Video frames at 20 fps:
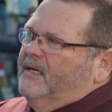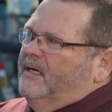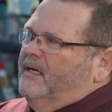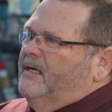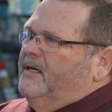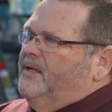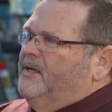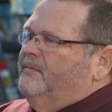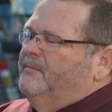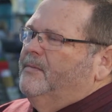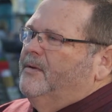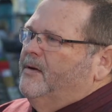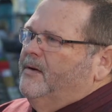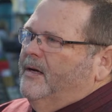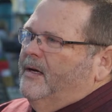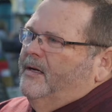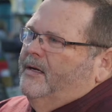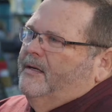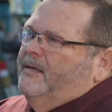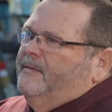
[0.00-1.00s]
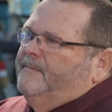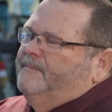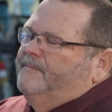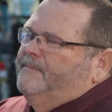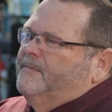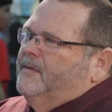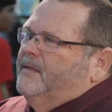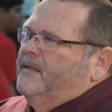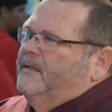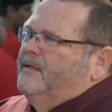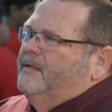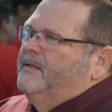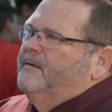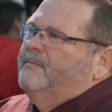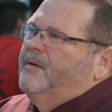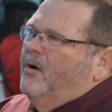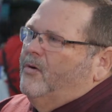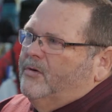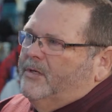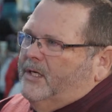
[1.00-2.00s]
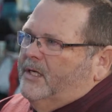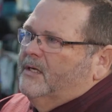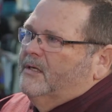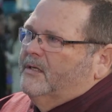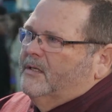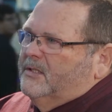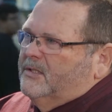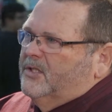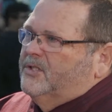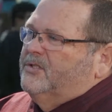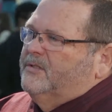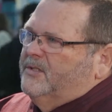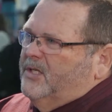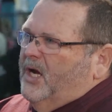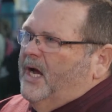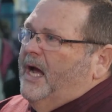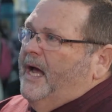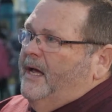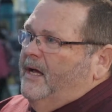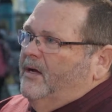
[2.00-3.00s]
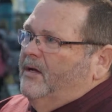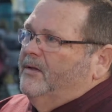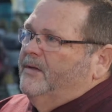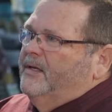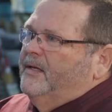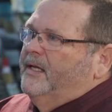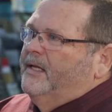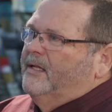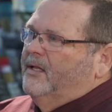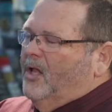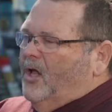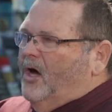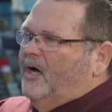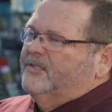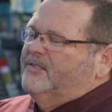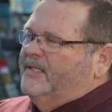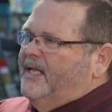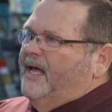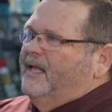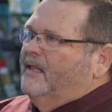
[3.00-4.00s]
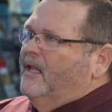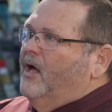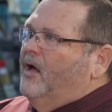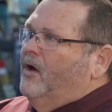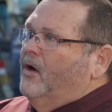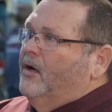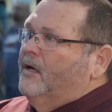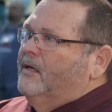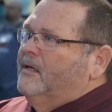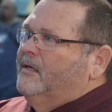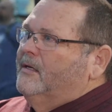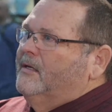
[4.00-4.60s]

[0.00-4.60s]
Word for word: uh, um, pneumonia as a child and lost that lung.